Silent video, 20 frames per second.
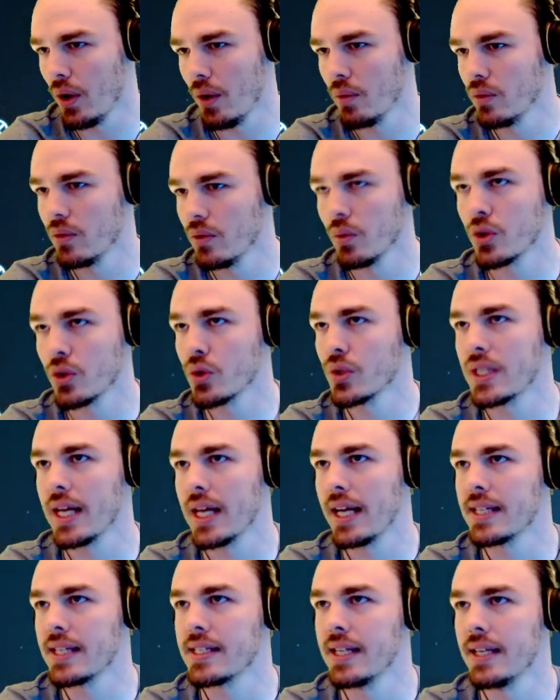Which one's the
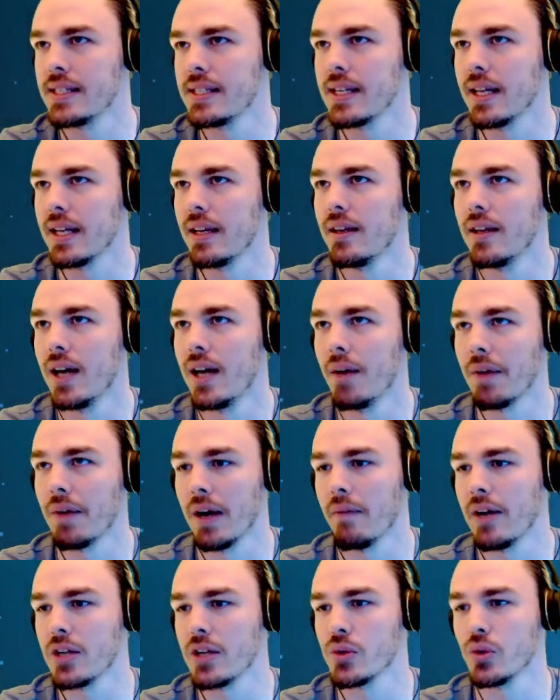highest density? I mean, I
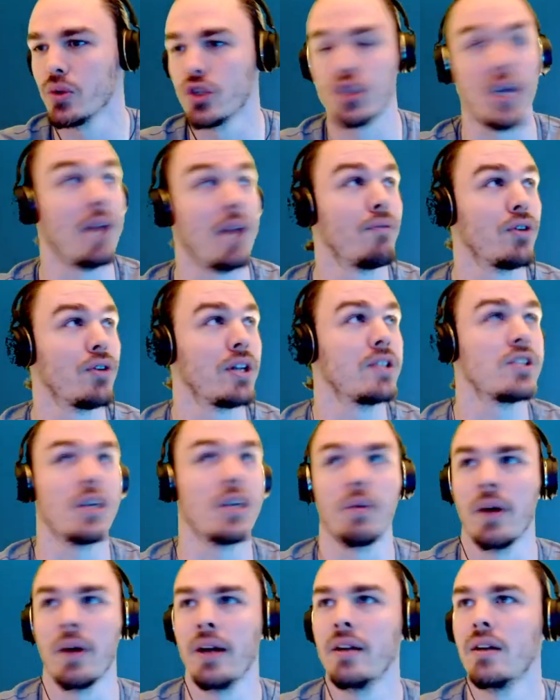might as well just aim for density, right?